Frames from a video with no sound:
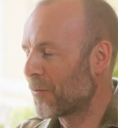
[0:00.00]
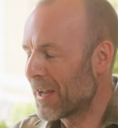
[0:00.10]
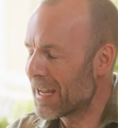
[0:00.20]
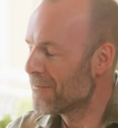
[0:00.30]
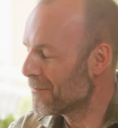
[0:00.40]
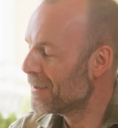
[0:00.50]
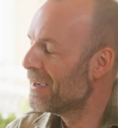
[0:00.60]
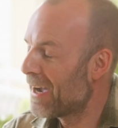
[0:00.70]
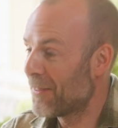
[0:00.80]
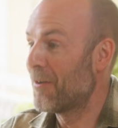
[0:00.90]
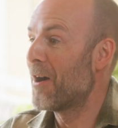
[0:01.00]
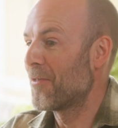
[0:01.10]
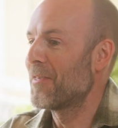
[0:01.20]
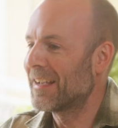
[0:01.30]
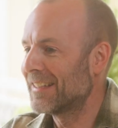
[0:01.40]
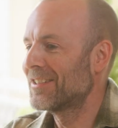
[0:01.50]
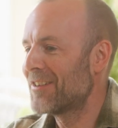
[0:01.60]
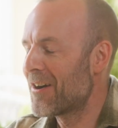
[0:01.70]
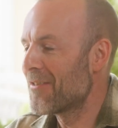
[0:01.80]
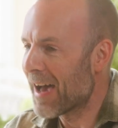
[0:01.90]
phrase. And there are things that
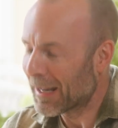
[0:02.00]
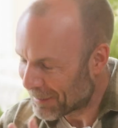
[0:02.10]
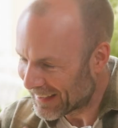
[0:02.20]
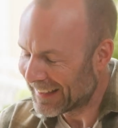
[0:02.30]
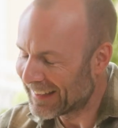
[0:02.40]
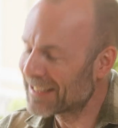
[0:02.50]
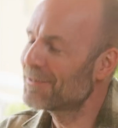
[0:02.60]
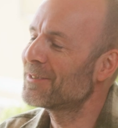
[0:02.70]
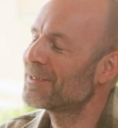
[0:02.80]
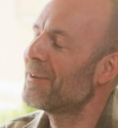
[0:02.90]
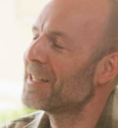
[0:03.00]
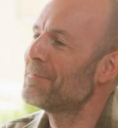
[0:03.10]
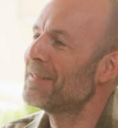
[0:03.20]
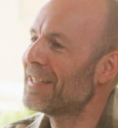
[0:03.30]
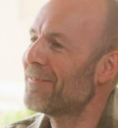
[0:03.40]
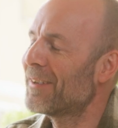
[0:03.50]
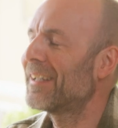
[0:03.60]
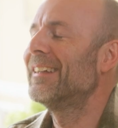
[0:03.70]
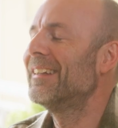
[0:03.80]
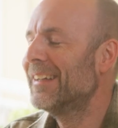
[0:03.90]
are that, but again, this was quite specific
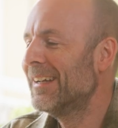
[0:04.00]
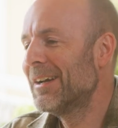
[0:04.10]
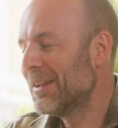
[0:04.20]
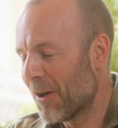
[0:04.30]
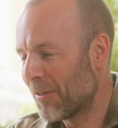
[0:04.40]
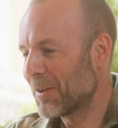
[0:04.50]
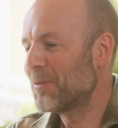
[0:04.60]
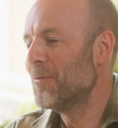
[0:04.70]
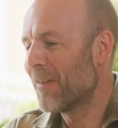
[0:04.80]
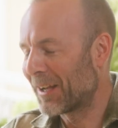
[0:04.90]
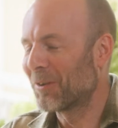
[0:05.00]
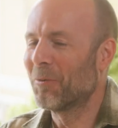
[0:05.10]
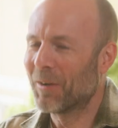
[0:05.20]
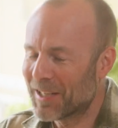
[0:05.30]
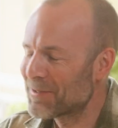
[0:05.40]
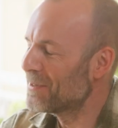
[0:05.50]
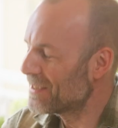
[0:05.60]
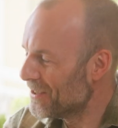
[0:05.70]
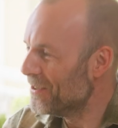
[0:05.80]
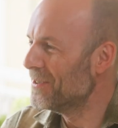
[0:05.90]
and nothing too vainglorious
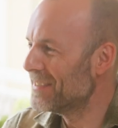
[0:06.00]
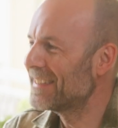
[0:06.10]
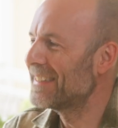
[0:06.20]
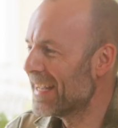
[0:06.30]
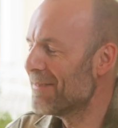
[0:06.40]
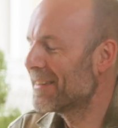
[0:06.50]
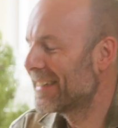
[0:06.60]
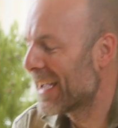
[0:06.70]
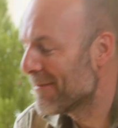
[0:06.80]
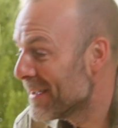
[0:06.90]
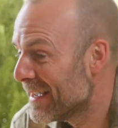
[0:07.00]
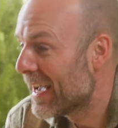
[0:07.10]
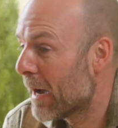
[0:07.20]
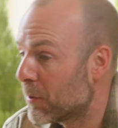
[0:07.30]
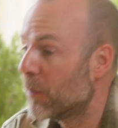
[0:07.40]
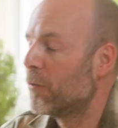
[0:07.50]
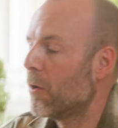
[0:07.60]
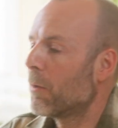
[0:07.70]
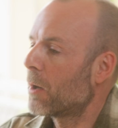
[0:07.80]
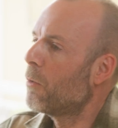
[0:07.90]
was used as the name at the time. Um, but
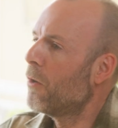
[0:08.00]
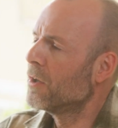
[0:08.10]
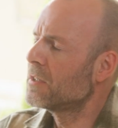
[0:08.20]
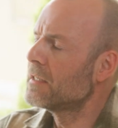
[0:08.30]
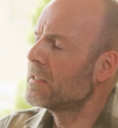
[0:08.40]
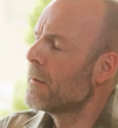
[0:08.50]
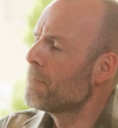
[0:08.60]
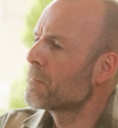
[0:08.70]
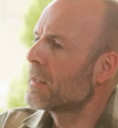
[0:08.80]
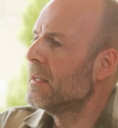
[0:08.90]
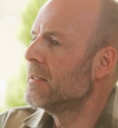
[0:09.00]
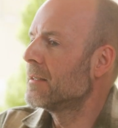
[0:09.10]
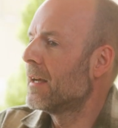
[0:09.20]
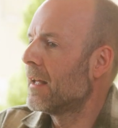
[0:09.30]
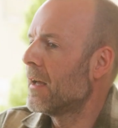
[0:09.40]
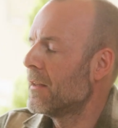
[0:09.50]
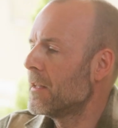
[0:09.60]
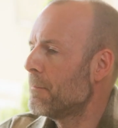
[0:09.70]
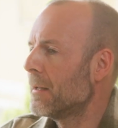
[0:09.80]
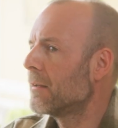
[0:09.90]
overall, what it was is, is uh,
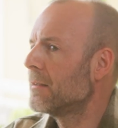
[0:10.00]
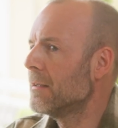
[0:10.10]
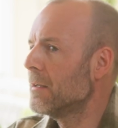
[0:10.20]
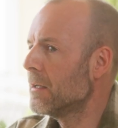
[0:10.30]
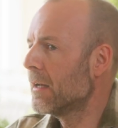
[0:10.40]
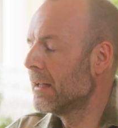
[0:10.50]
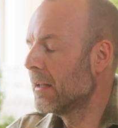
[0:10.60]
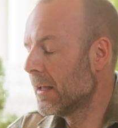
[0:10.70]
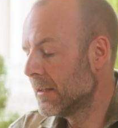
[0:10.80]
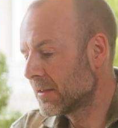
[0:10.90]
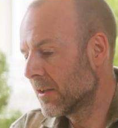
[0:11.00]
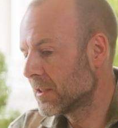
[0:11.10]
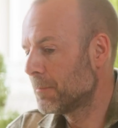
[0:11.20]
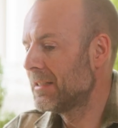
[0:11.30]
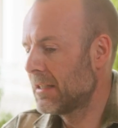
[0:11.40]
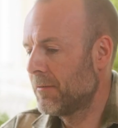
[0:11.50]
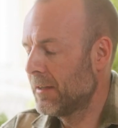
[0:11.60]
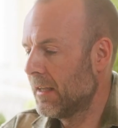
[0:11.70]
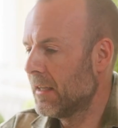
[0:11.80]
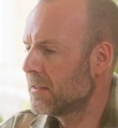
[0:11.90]
the ability, and in the Sun
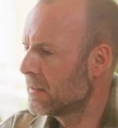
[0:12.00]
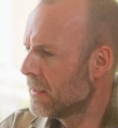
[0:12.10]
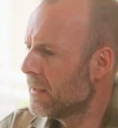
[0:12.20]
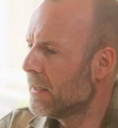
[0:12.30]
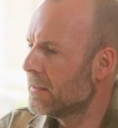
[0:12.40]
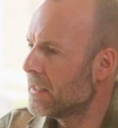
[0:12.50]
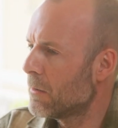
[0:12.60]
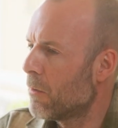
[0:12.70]
specific case, is they